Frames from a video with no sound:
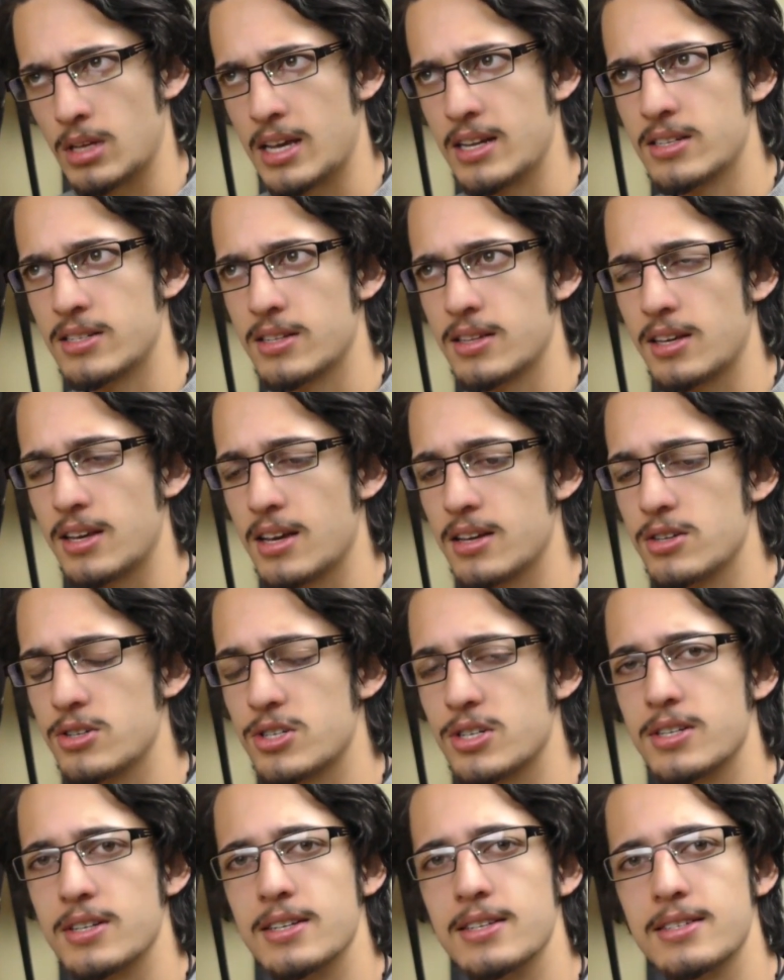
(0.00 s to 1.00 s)
Enter the
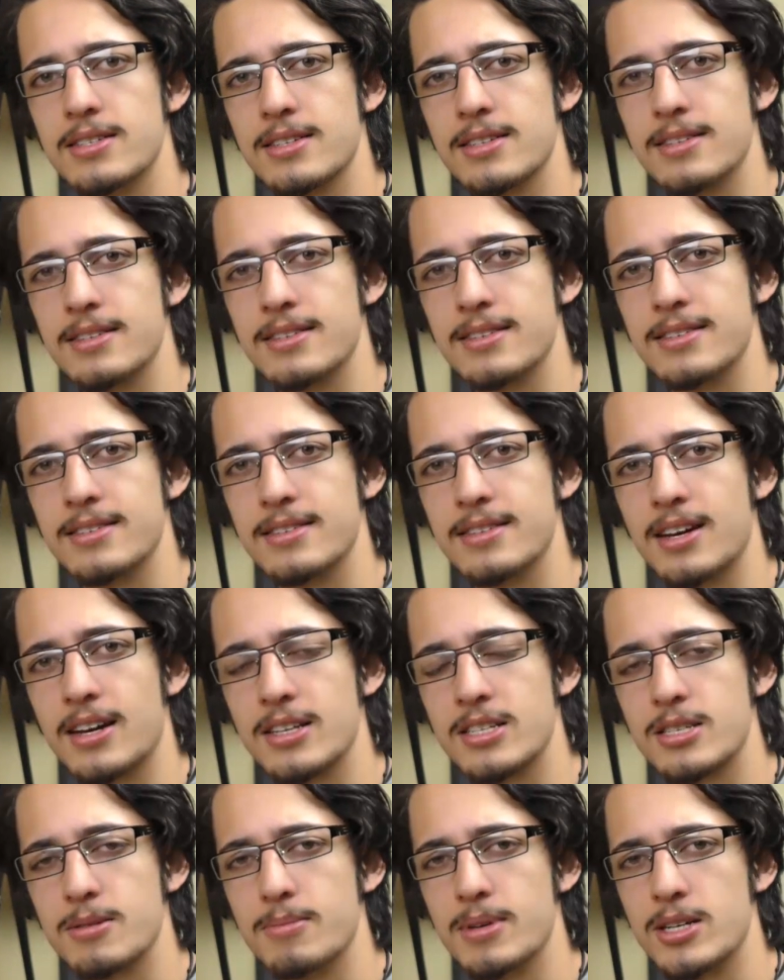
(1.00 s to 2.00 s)
Gungeon isn't
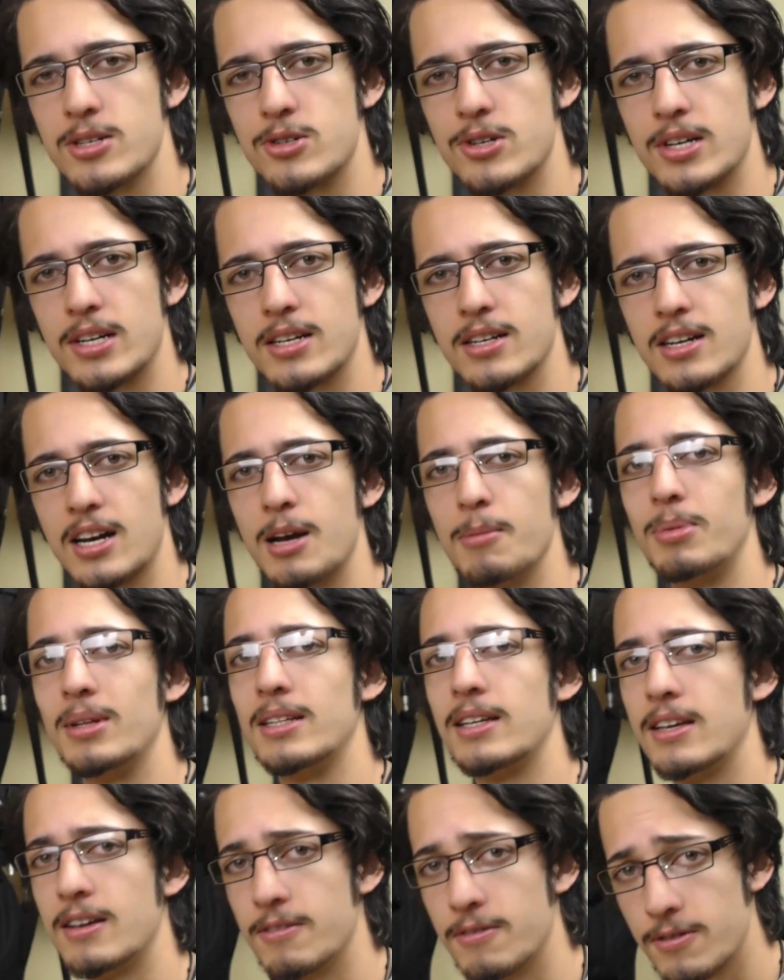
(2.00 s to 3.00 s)
isometric, I
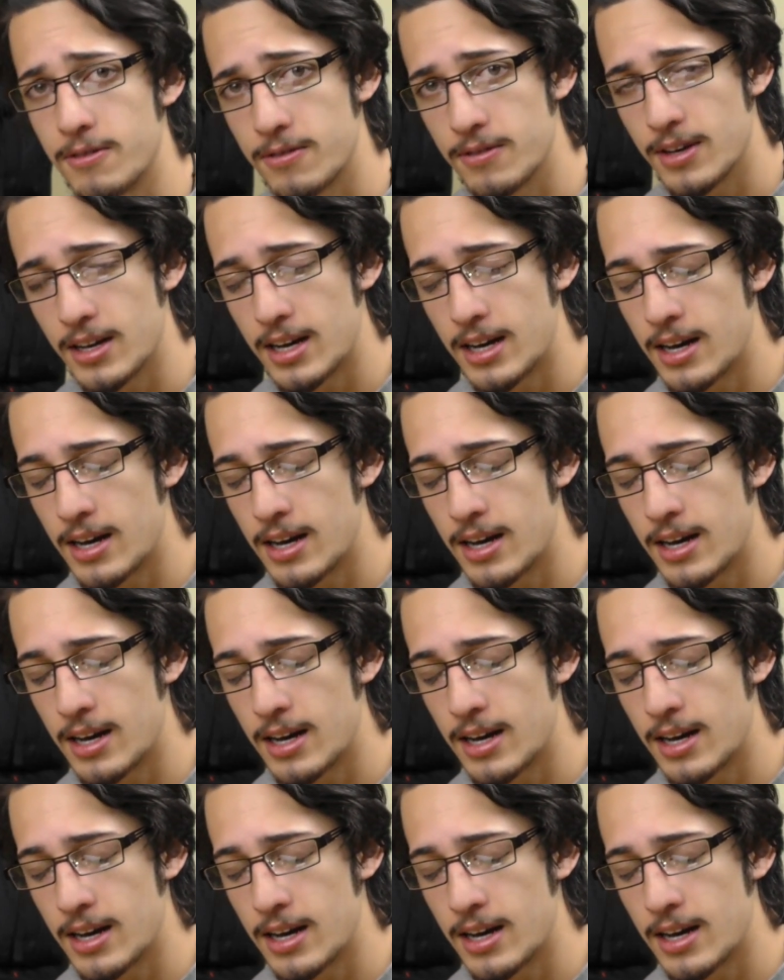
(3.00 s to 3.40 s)
believe.